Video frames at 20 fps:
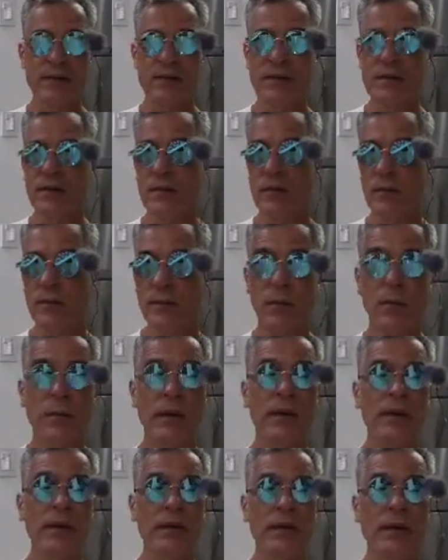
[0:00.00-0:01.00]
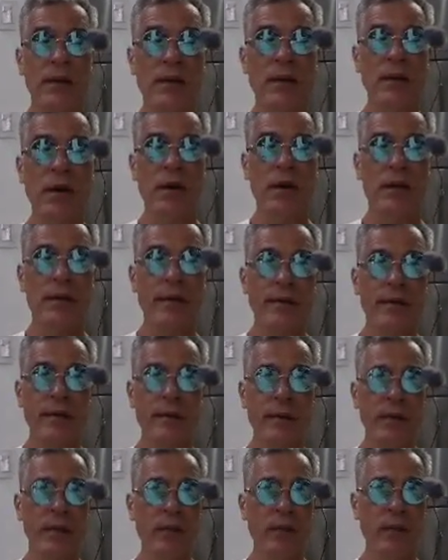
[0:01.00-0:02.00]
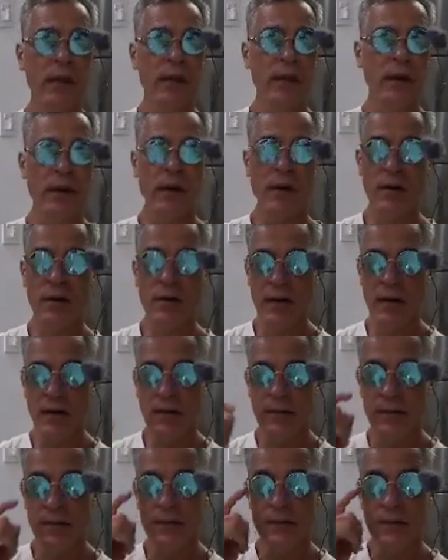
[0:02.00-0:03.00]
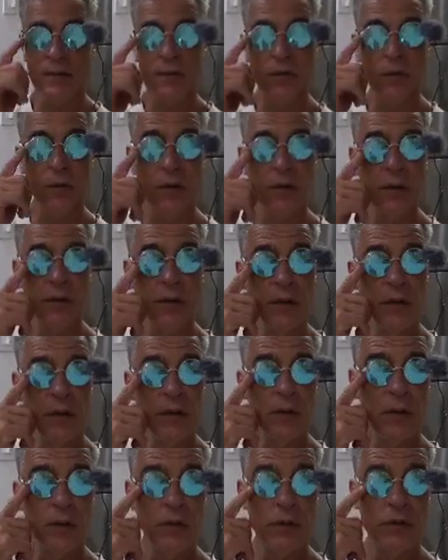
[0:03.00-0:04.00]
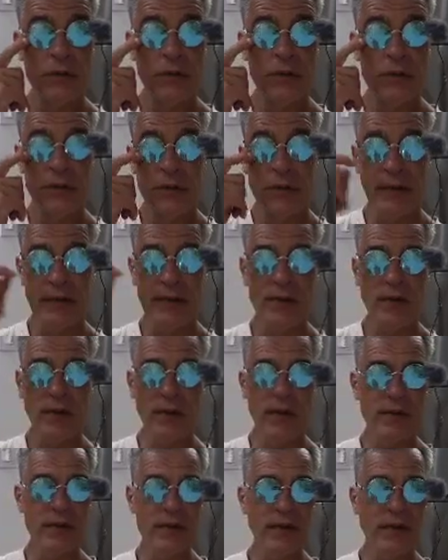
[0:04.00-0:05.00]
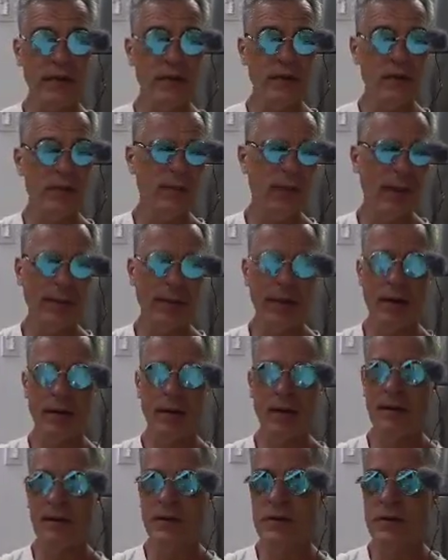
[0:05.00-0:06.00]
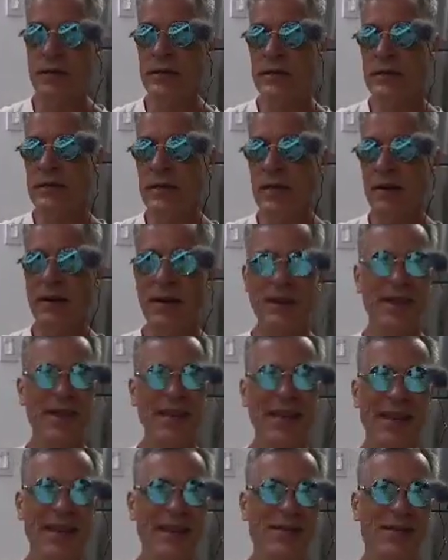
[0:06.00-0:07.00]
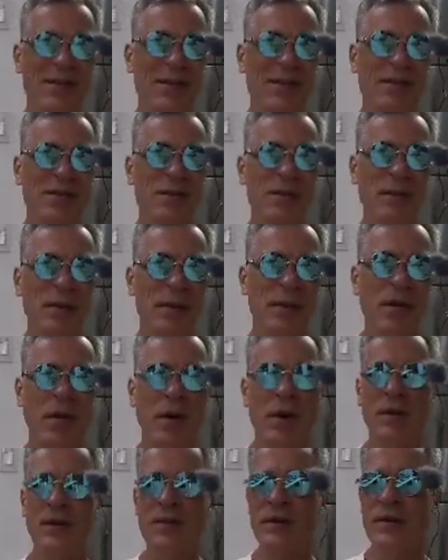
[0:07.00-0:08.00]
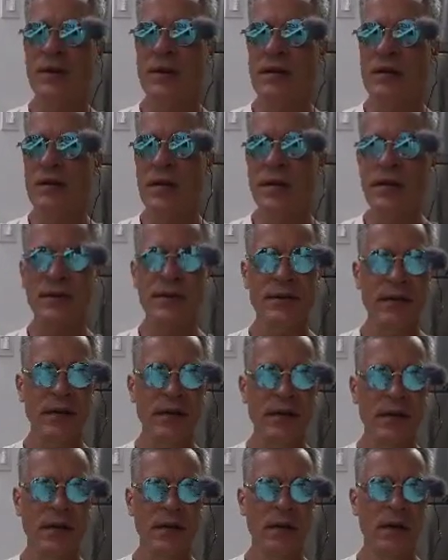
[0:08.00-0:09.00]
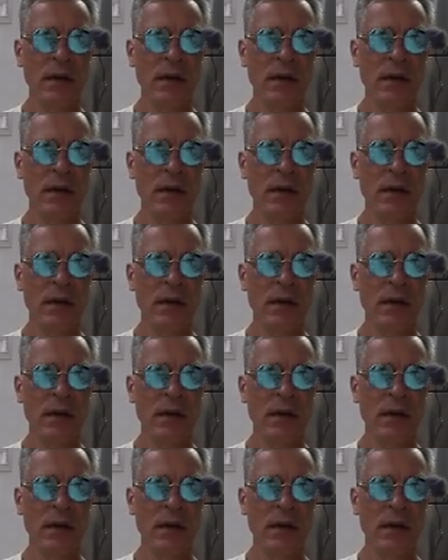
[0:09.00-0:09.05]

So, but we did get a card. We got a card now for the store, which they tossed in, so maybe that'll give us a discount. Everything gives you a stupid card for discounts here.